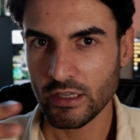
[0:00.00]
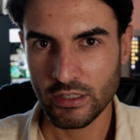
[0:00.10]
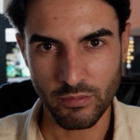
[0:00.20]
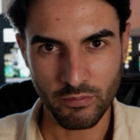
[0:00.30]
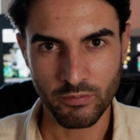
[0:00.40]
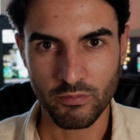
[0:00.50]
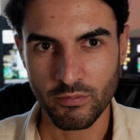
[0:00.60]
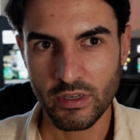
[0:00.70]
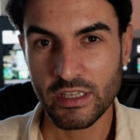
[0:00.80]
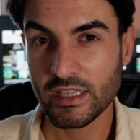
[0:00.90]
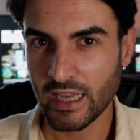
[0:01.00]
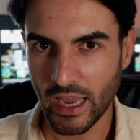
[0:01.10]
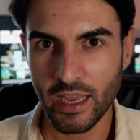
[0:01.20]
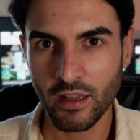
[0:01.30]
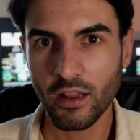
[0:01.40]
some
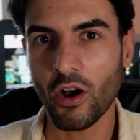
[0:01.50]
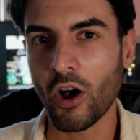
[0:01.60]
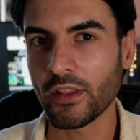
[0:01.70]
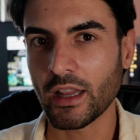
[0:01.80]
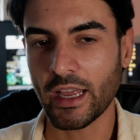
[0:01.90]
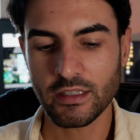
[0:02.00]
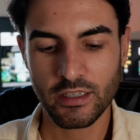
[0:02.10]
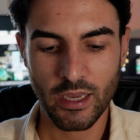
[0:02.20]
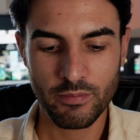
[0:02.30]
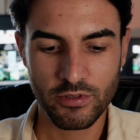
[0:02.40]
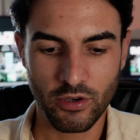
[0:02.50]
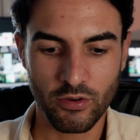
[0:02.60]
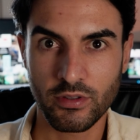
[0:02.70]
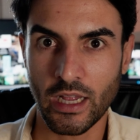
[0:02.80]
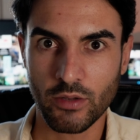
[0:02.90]
scale on the landscape,
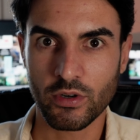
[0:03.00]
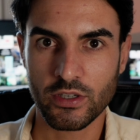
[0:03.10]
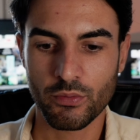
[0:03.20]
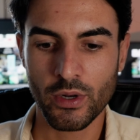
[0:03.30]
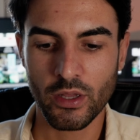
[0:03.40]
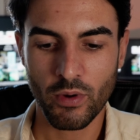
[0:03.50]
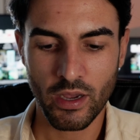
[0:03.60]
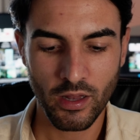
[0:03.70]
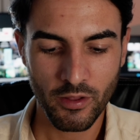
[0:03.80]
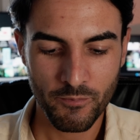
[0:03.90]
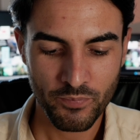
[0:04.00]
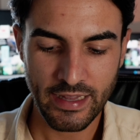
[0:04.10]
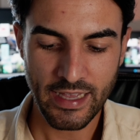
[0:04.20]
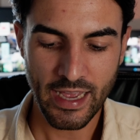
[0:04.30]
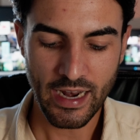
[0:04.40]
so that works really well.
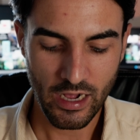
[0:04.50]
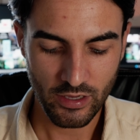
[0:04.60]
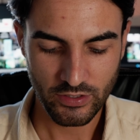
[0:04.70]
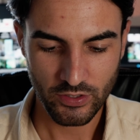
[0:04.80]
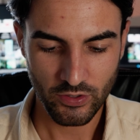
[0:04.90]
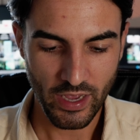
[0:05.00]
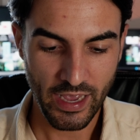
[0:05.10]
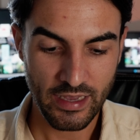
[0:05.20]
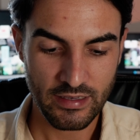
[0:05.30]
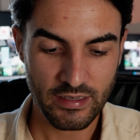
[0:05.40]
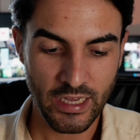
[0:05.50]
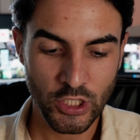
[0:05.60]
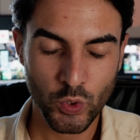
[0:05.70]
It then also has a